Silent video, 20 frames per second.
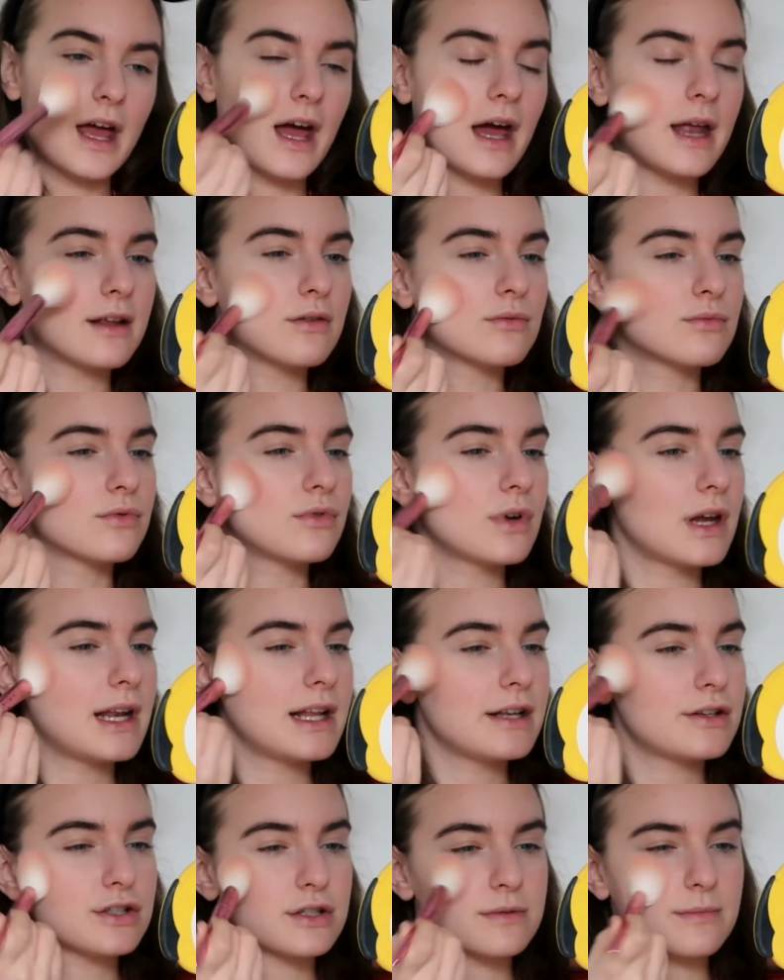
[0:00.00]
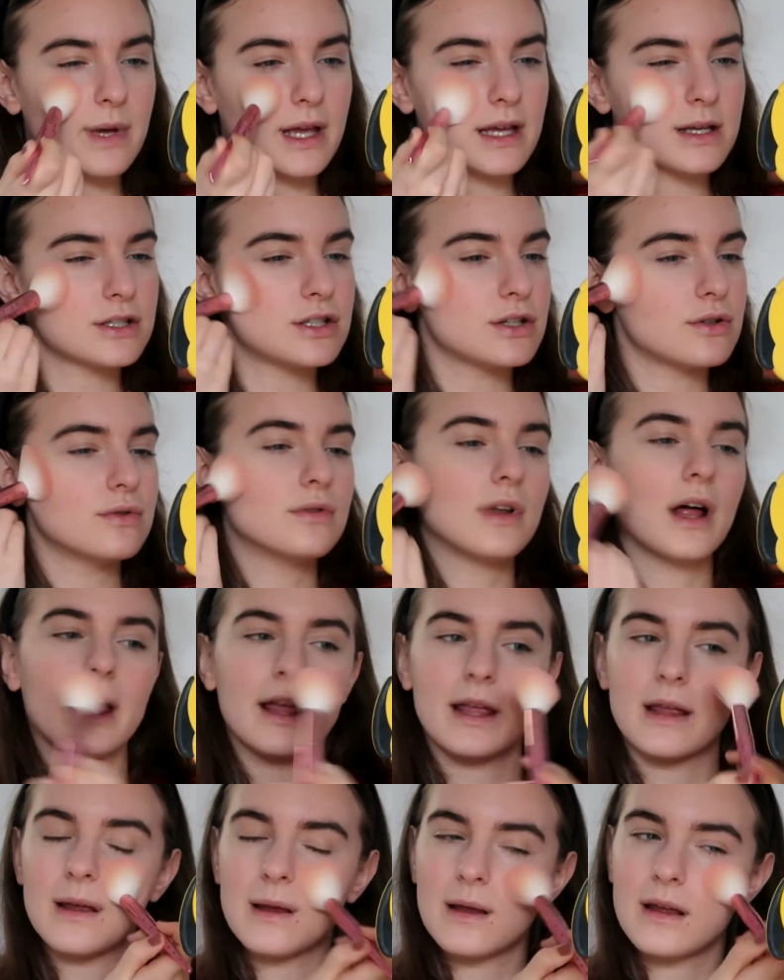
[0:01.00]
and it really just makes you,
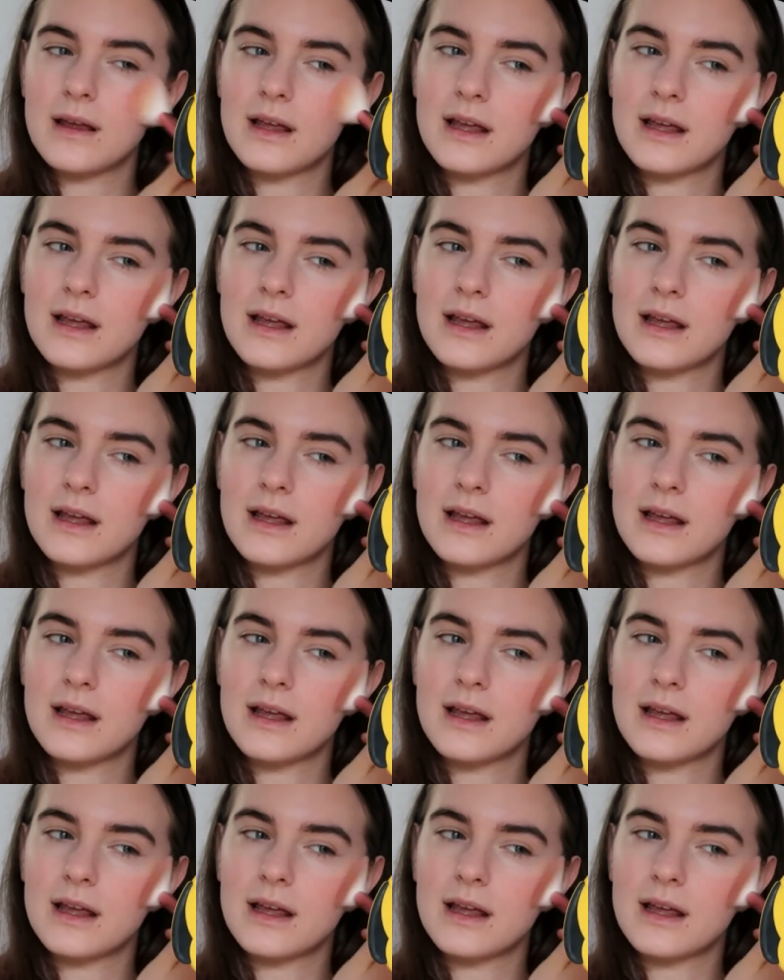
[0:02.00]
like,